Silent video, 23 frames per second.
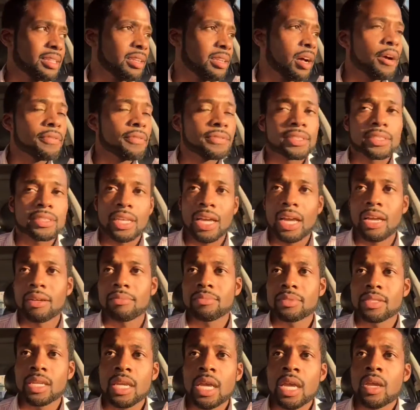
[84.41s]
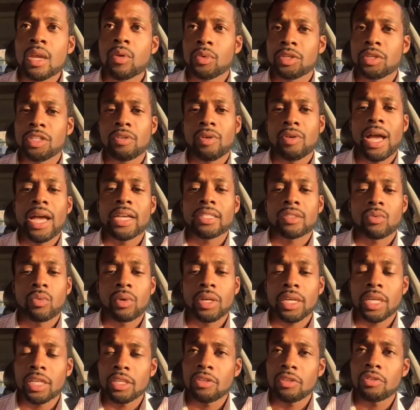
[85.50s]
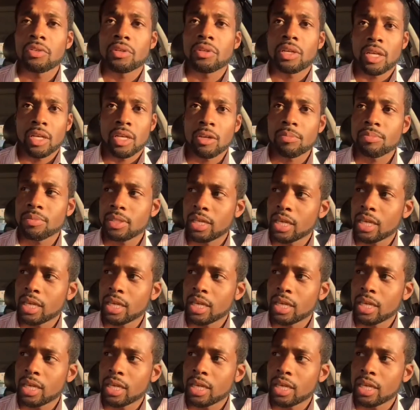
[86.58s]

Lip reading: And oftentimes, when you ask, what can you do to help?